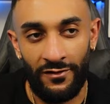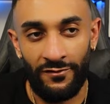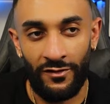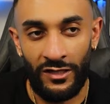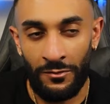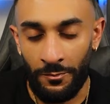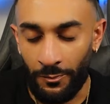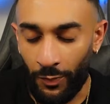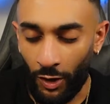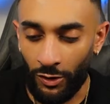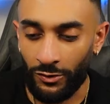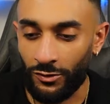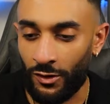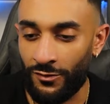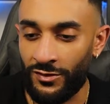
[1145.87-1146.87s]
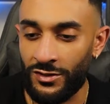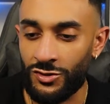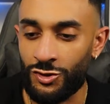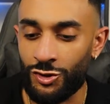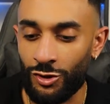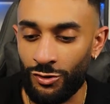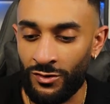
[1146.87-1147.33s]
have embarked on this
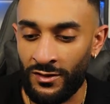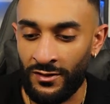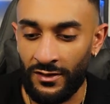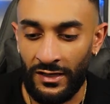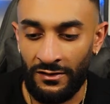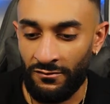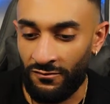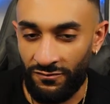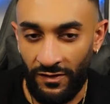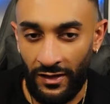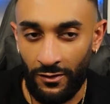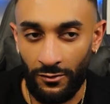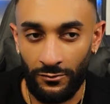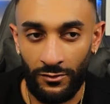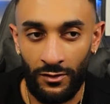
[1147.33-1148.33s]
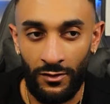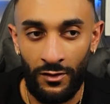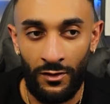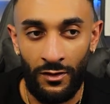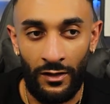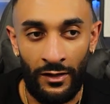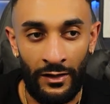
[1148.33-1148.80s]
journey and failed.
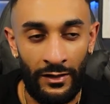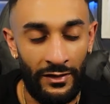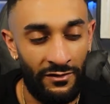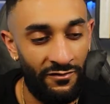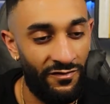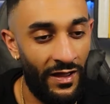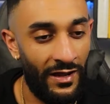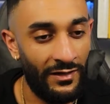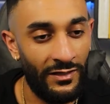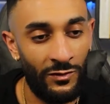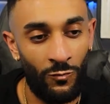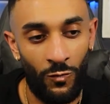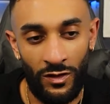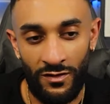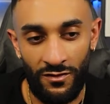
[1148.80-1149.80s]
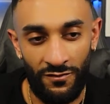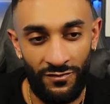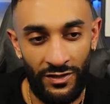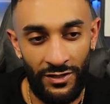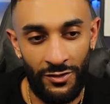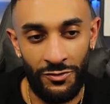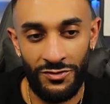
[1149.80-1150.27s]
In fact, in one of the
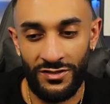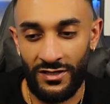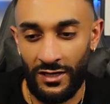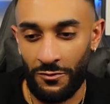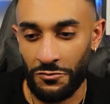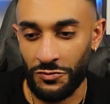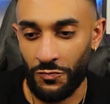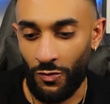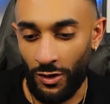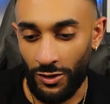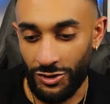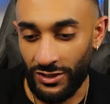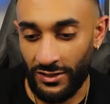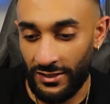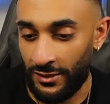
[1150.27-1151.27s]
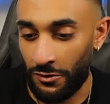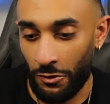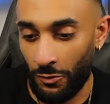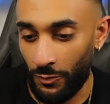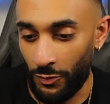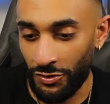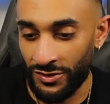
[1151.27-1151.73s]
videos that I was watching, he
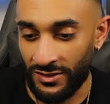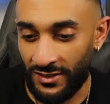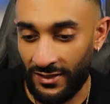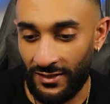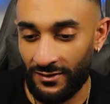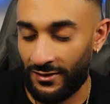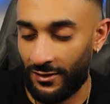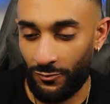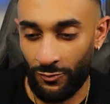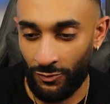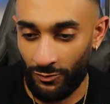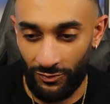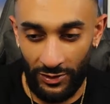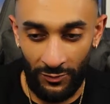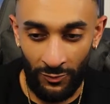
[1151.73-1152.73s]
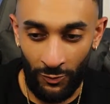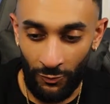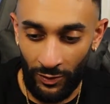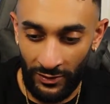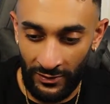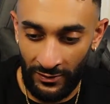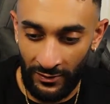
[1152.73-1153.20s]
almost did. They were
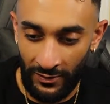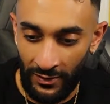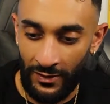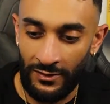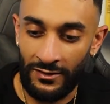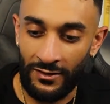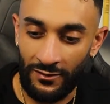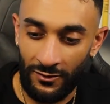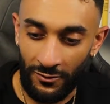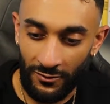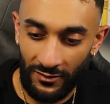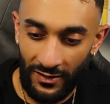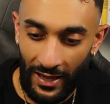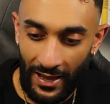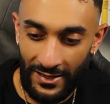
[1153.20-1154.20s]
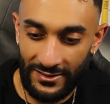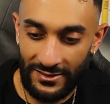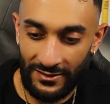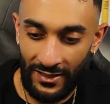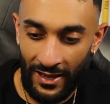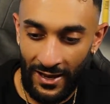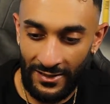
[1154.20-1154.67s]
running to their
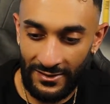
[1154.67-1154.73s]
last